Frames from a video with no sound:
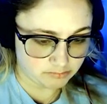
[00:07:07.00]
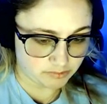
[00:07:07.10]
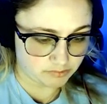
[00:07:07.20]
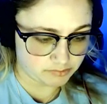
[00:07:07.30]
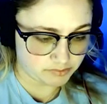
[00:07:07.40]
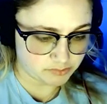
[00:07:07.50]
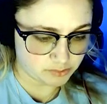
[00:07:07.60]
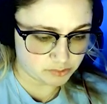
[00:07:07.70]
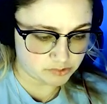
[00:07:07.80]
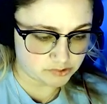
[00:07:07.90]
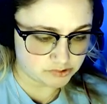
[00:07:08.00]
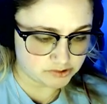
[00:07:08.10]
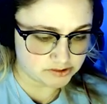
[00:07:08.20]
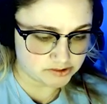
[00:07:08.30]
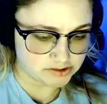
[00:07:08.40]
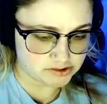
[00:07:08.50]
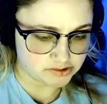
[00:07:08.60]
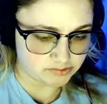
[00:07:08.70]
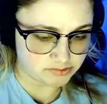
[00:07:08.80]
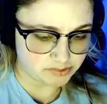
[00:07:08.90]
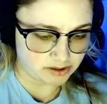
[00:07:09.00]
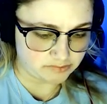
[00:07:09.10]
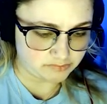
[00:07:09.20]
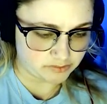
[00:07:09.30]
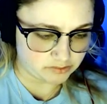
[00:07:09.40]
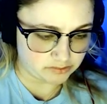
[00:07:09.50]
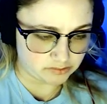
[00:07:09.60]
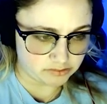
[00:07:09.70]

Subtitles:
Both men were warned to stop their behavior. Oh.